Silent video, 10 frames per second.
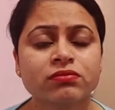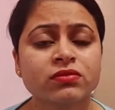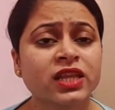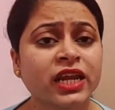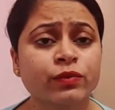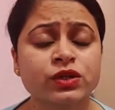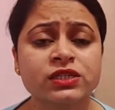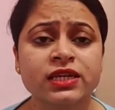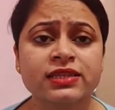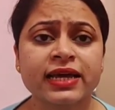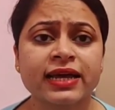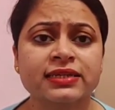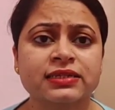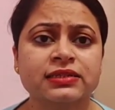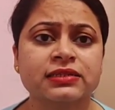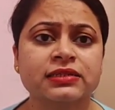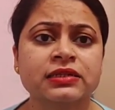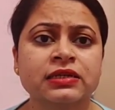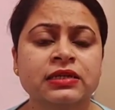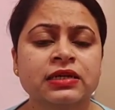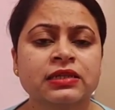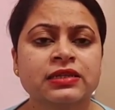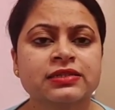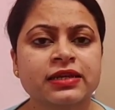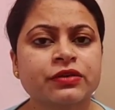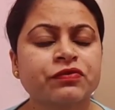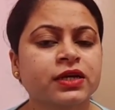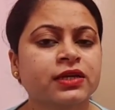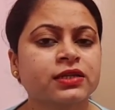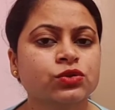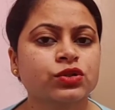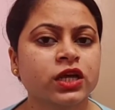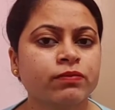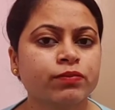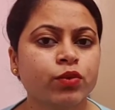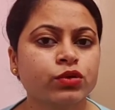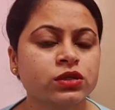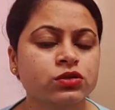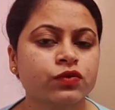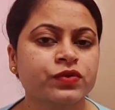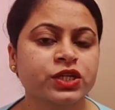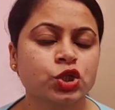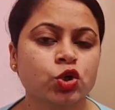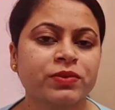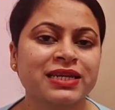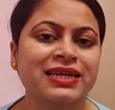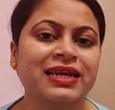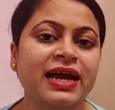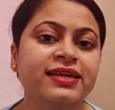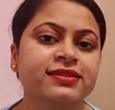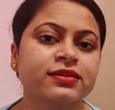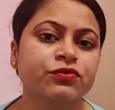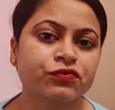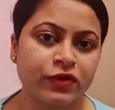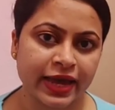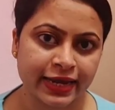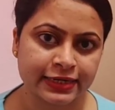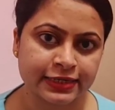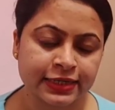then I would say that the significance or the importance of tragicomedy lies in the fact